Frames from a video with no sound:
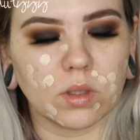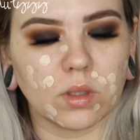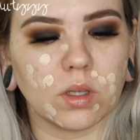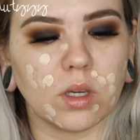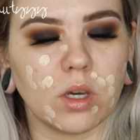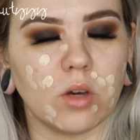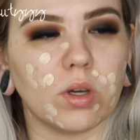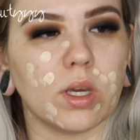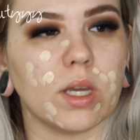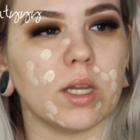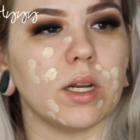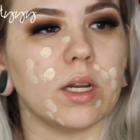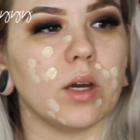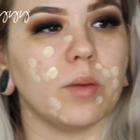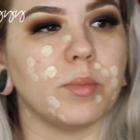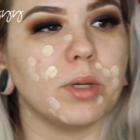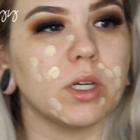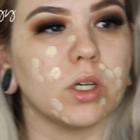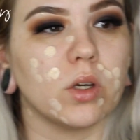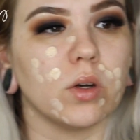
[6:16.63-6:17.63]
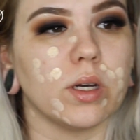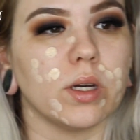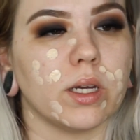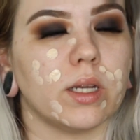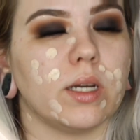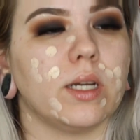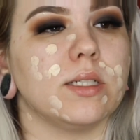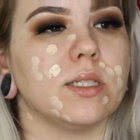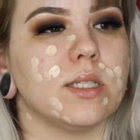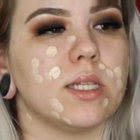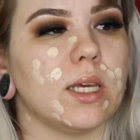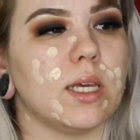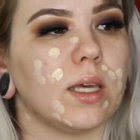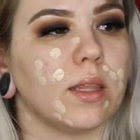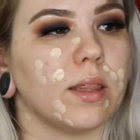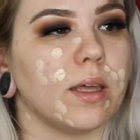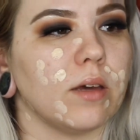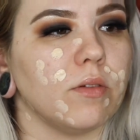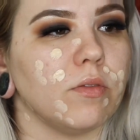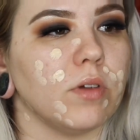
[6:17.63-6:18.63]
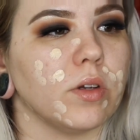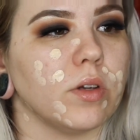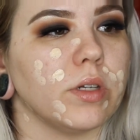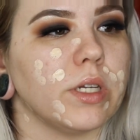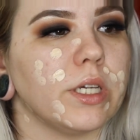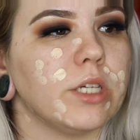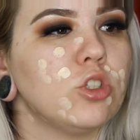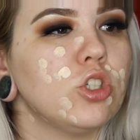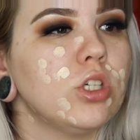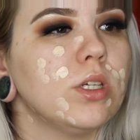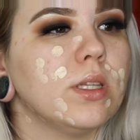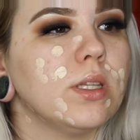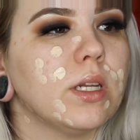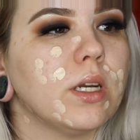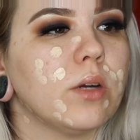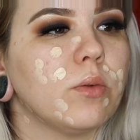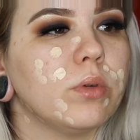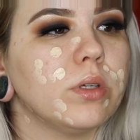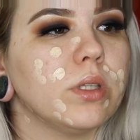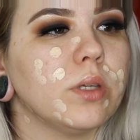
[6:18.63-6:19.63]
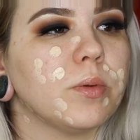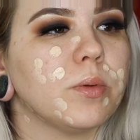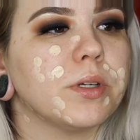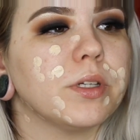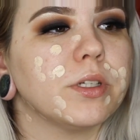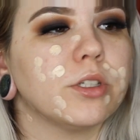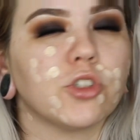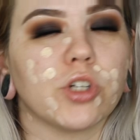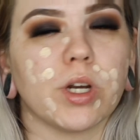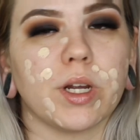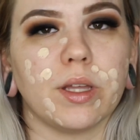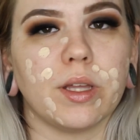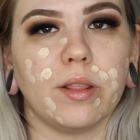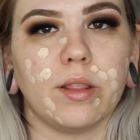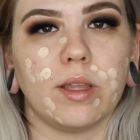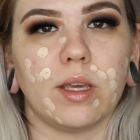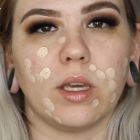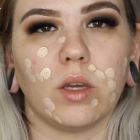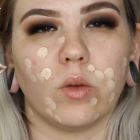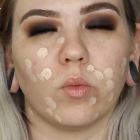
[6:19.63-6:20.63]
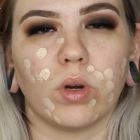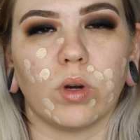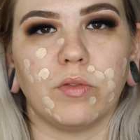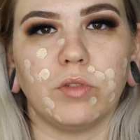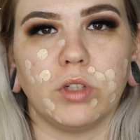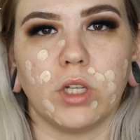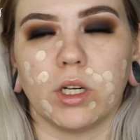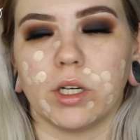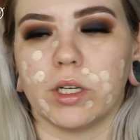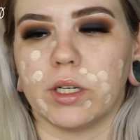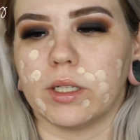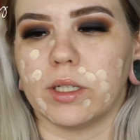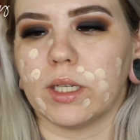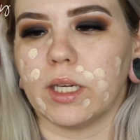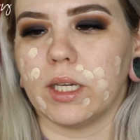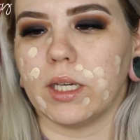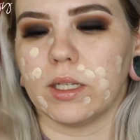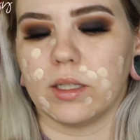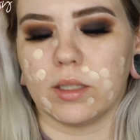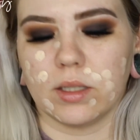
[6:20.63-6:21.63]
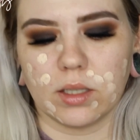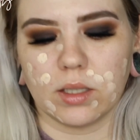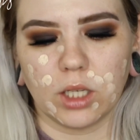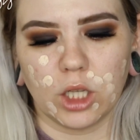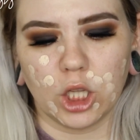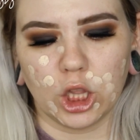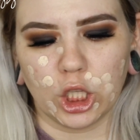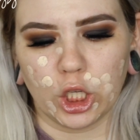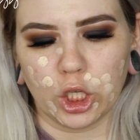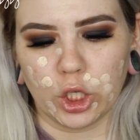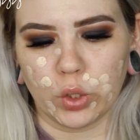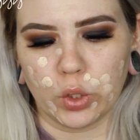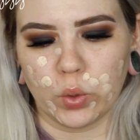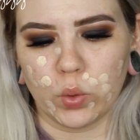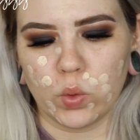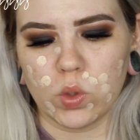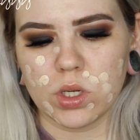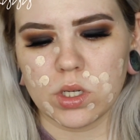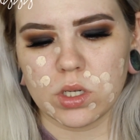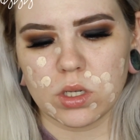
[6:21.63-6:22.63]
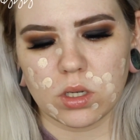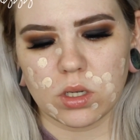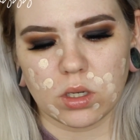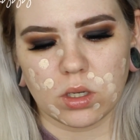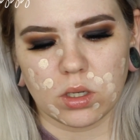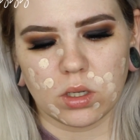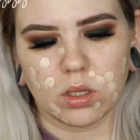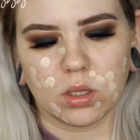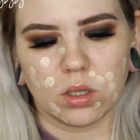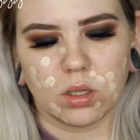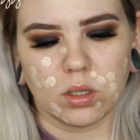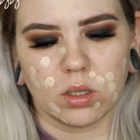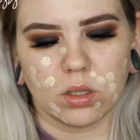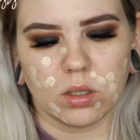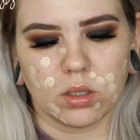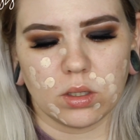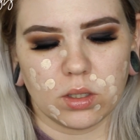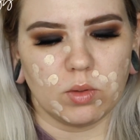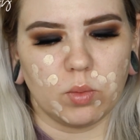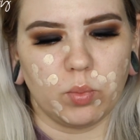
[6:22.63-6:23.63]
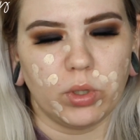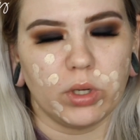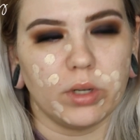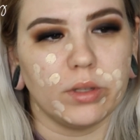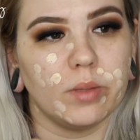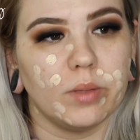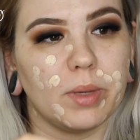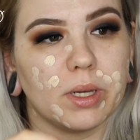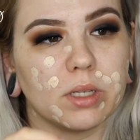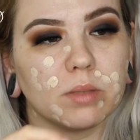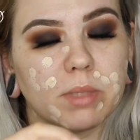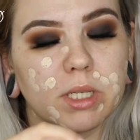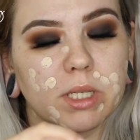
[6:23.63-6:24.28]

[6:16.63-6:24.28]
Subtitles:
Okay, now I'm gonna go ahead and take that foundation that I really wanted to try, the Revlon Candid Glow. I'll put it on the back of my